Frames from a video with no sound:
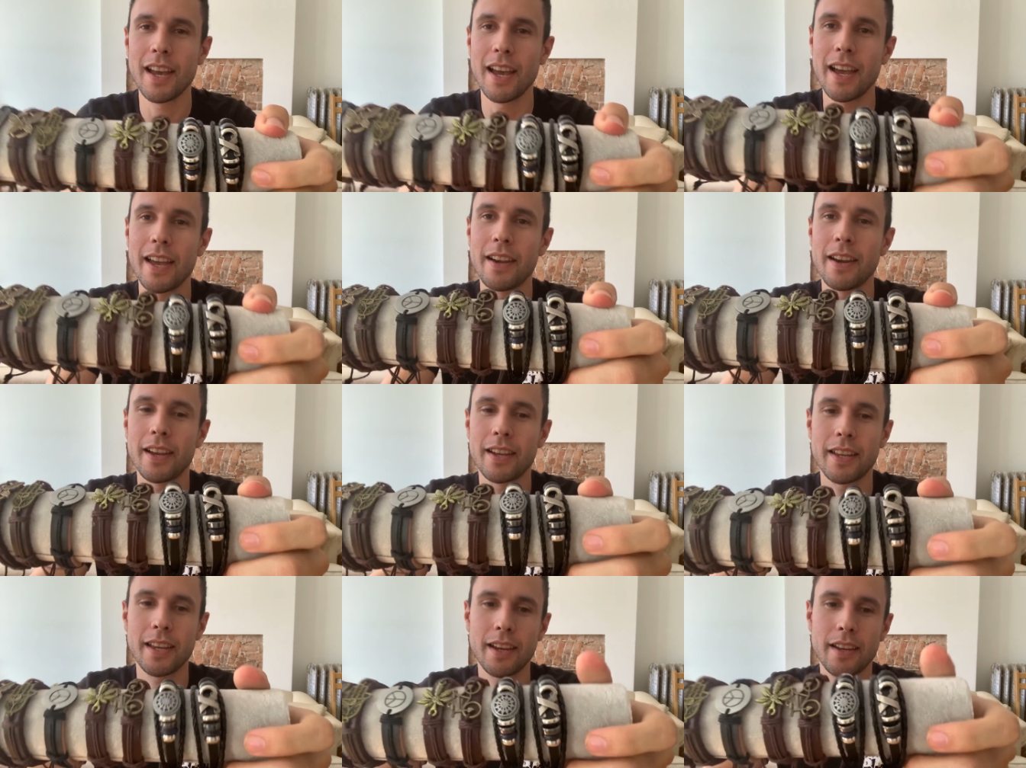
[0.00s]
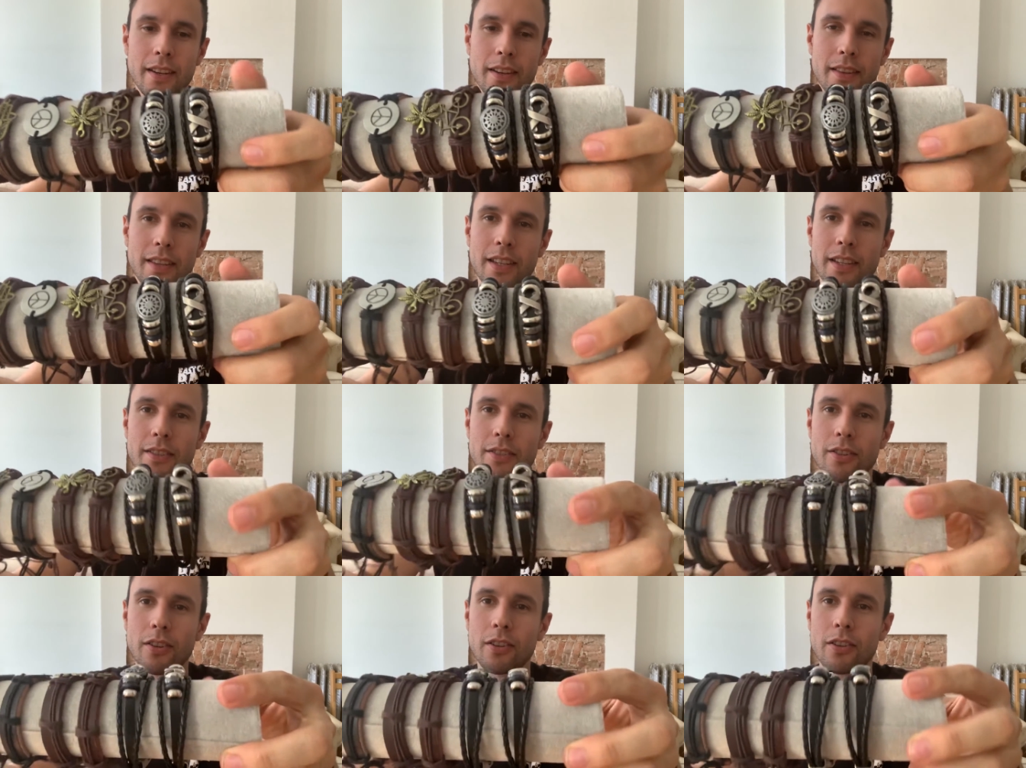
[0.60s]
And again,
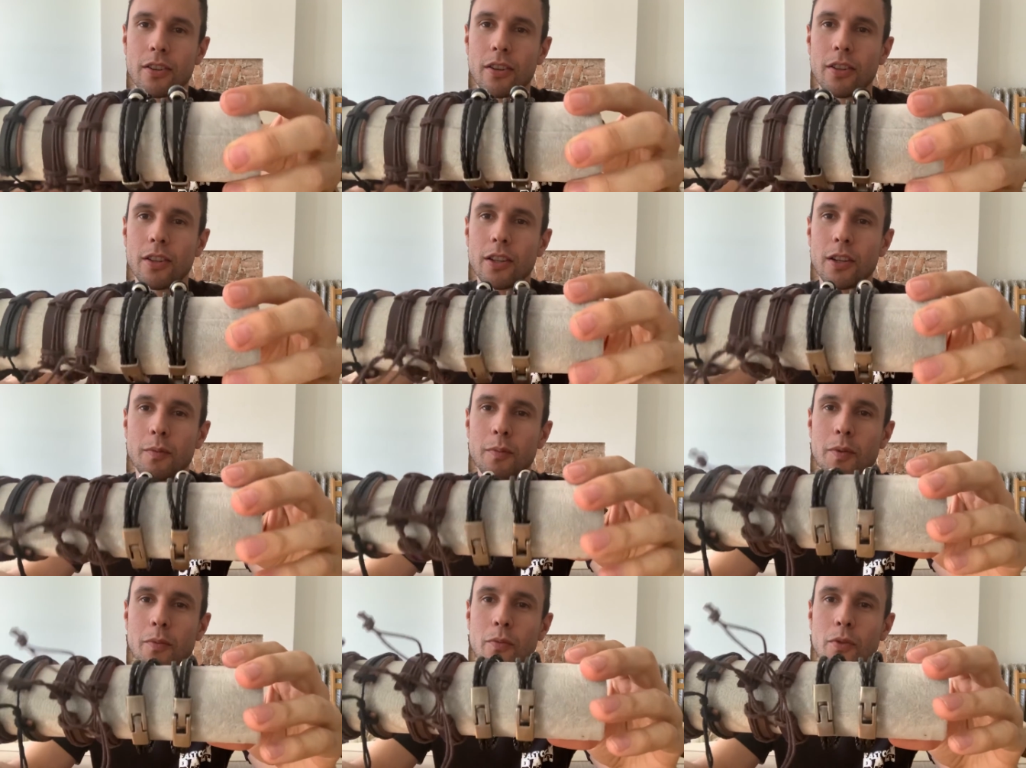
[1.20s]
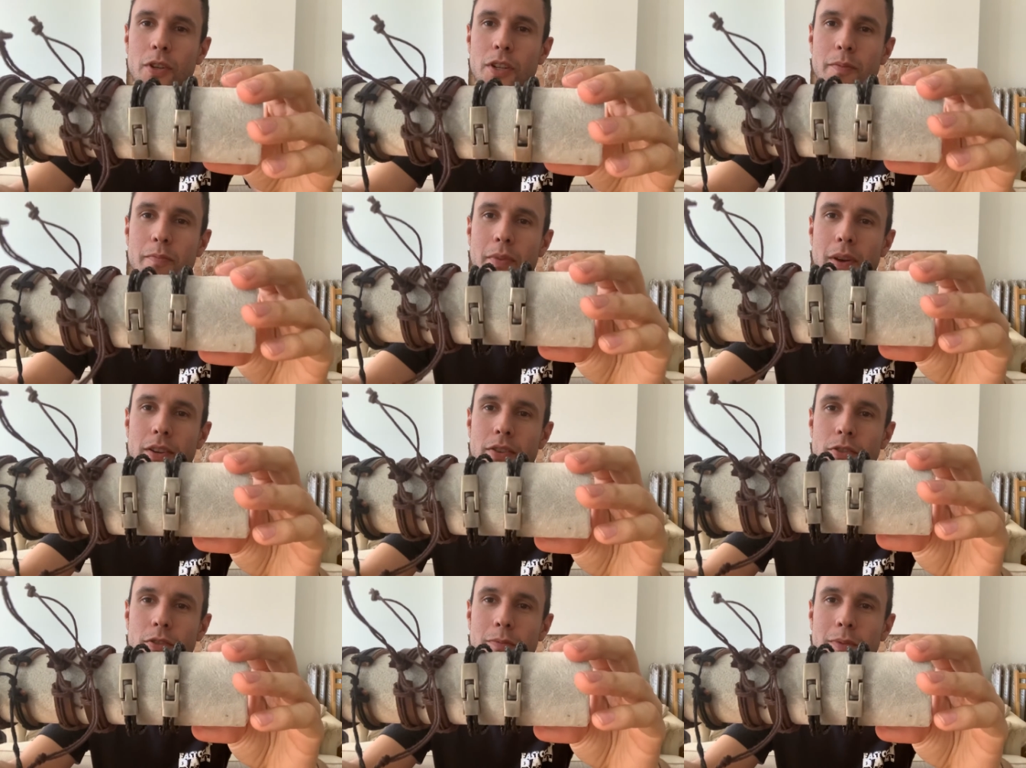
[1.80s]
these are a little bit more
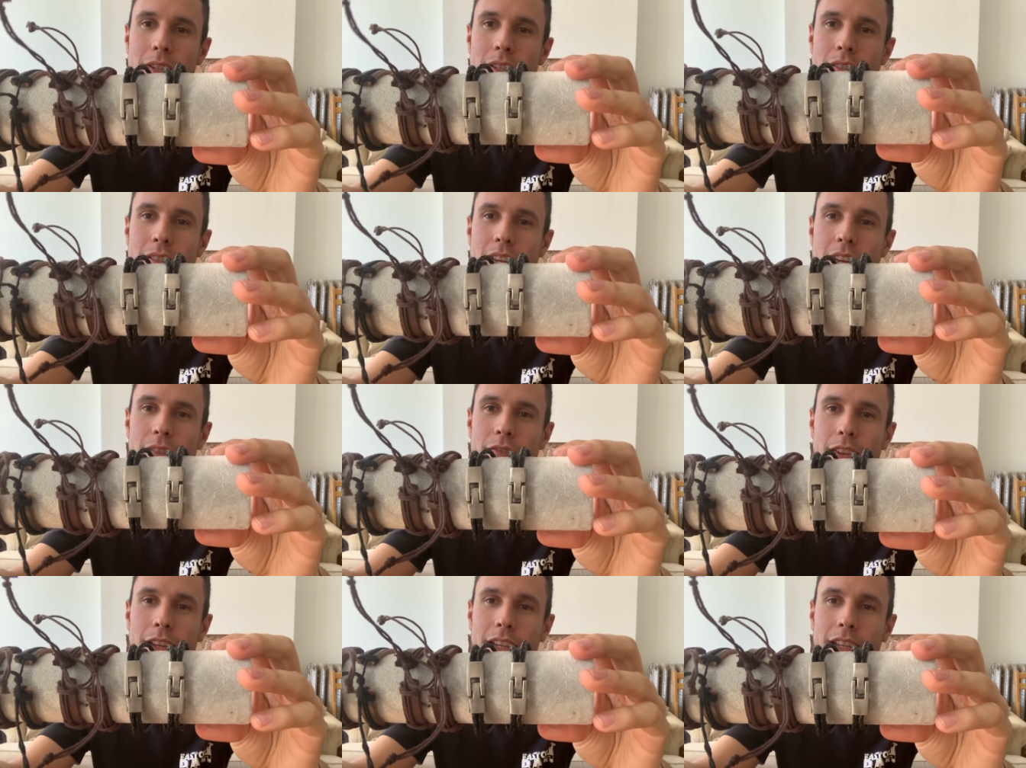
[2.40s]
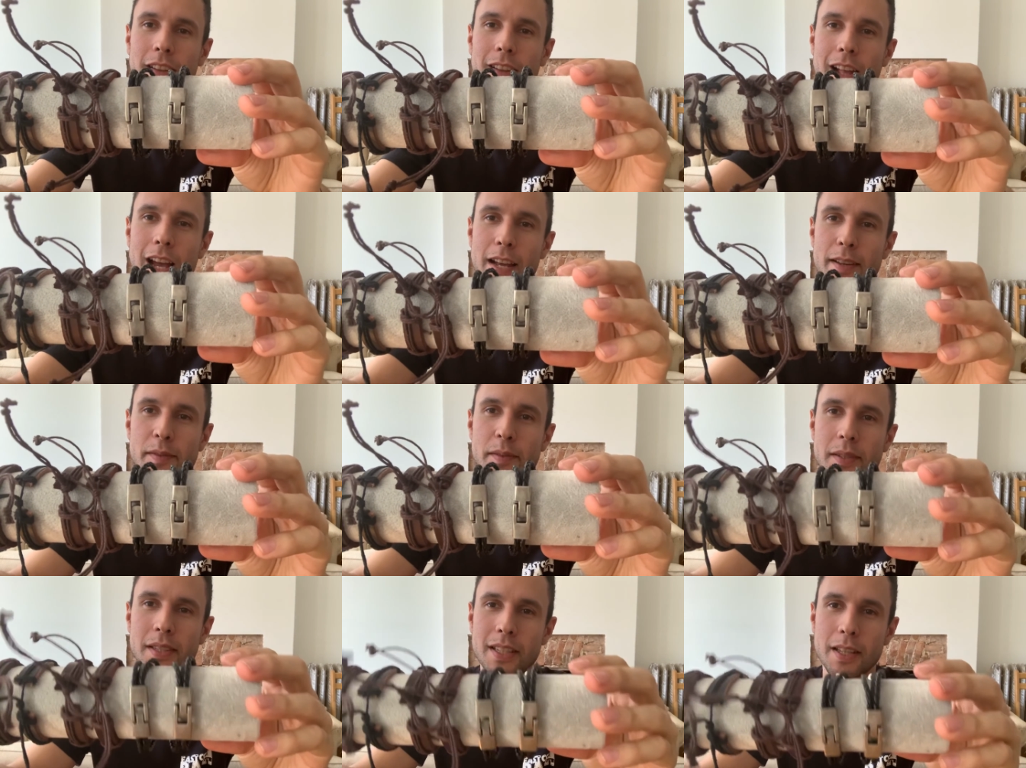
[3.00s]
special because they have like
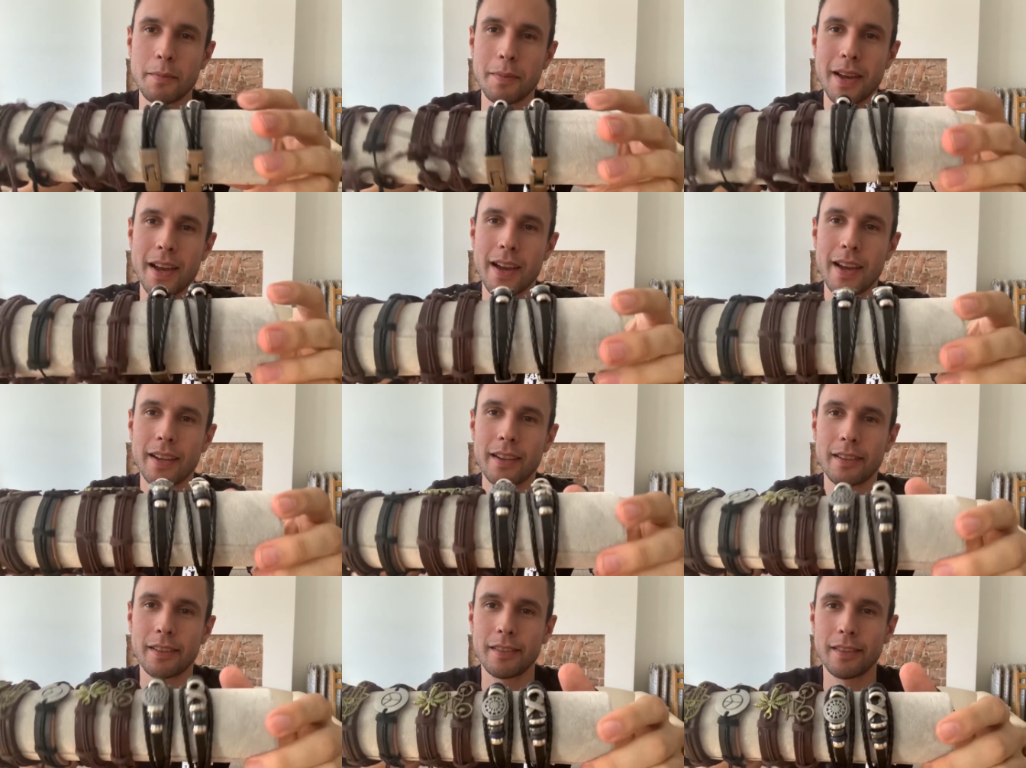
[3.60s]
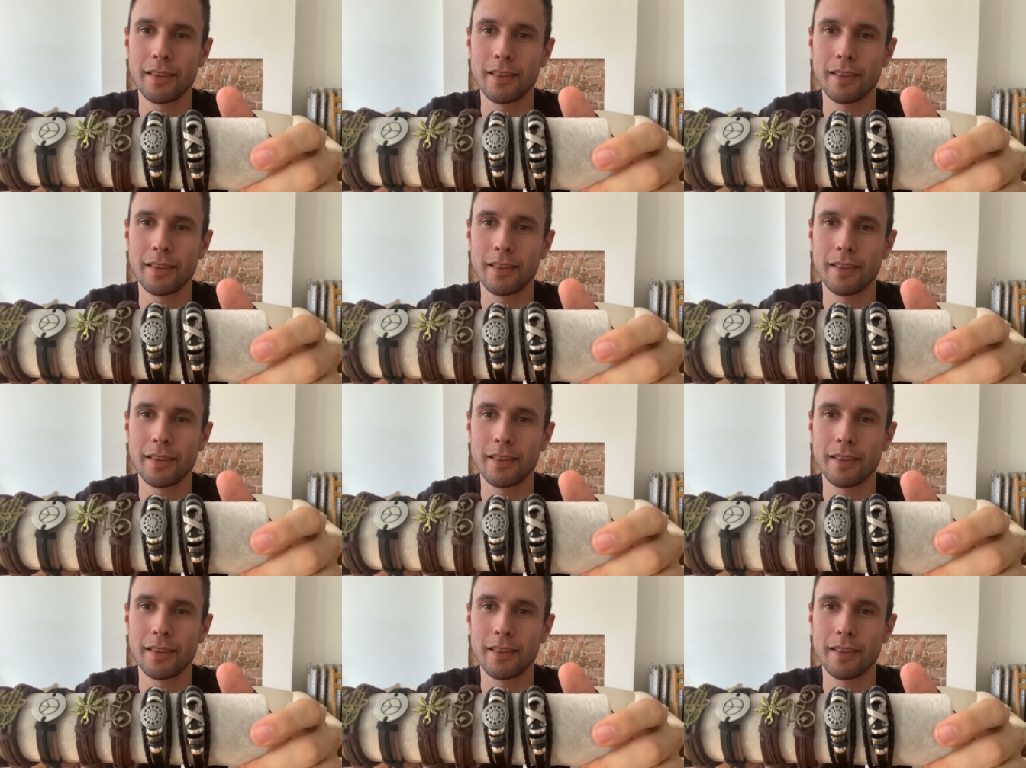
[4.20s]
clasps in the back.